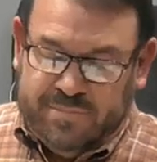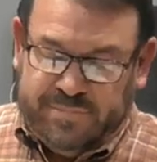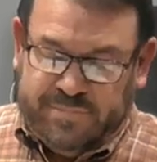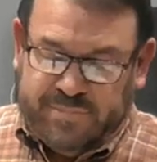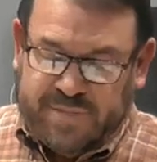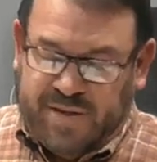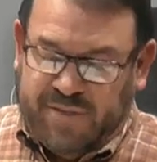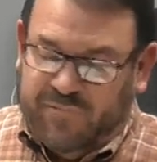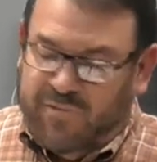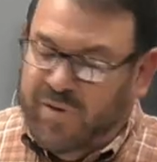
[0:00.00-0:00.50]

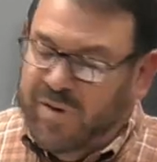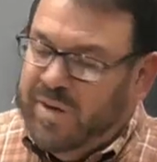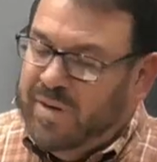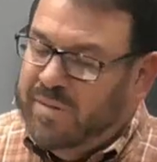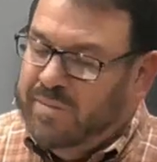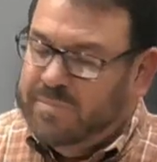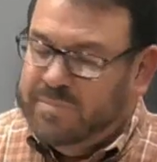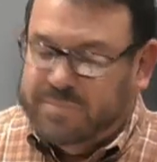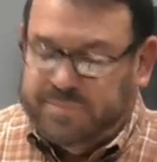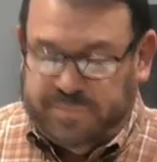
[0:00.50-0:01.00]
I've read
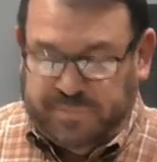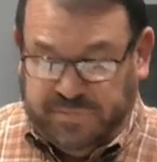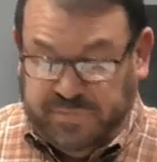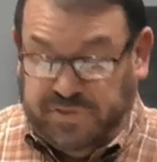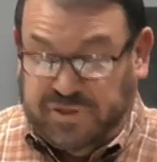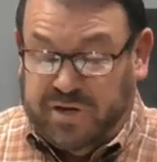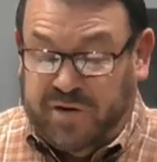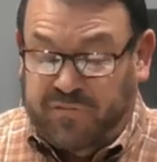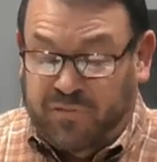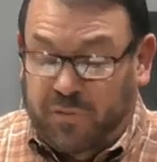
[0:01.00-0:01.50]

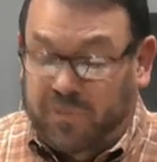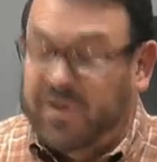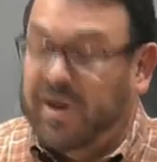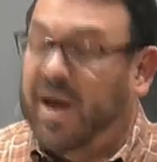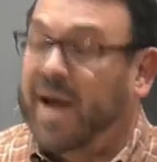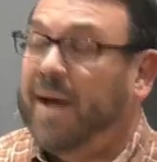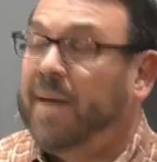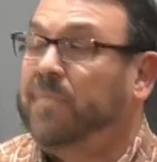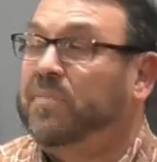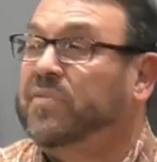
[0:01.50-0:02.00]
several
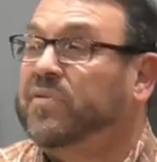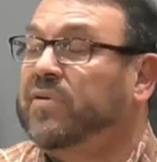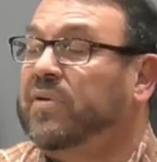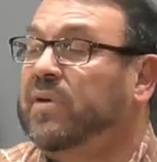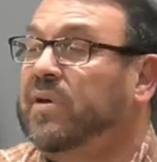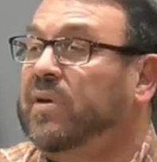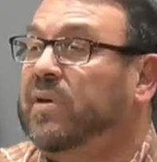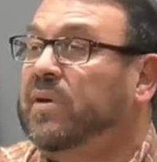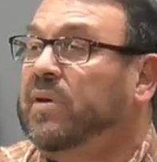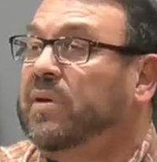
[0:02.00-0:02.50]
times
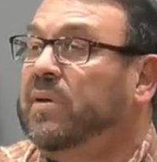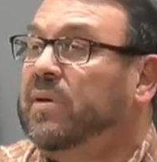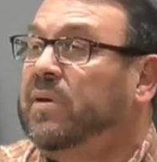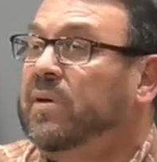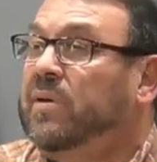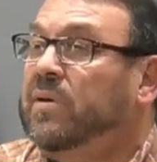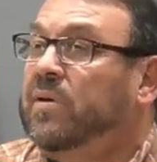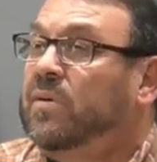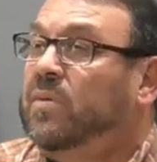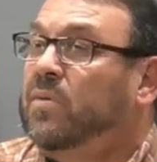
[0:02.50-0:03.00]

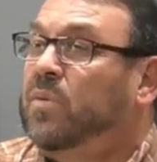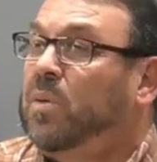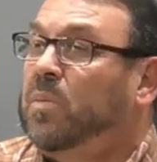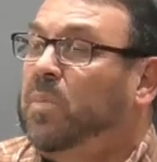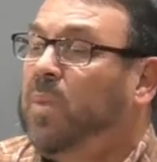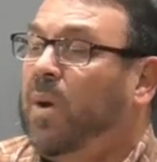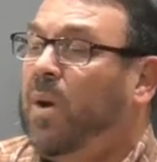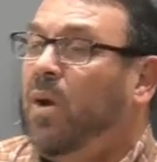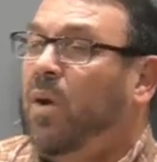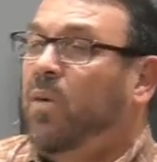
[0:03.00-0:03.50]
where
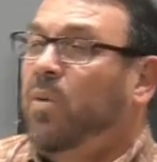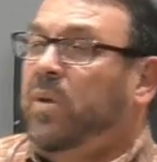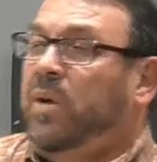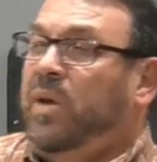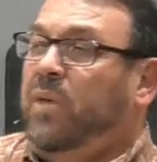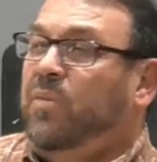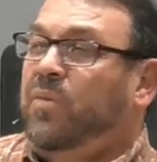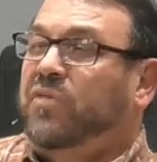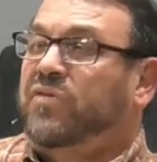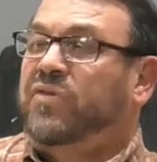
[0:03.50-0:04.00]
Paul, when he
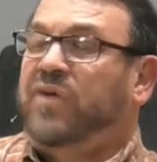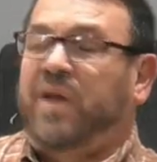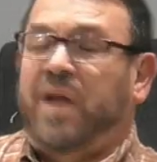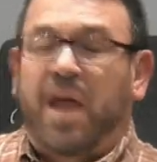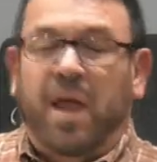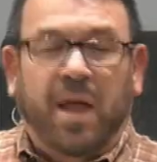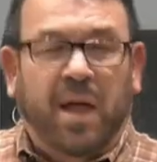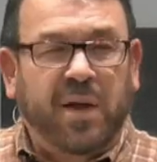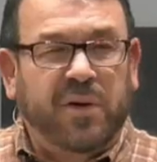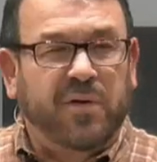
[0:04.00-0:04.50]
was in
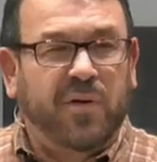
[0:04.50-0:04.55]
under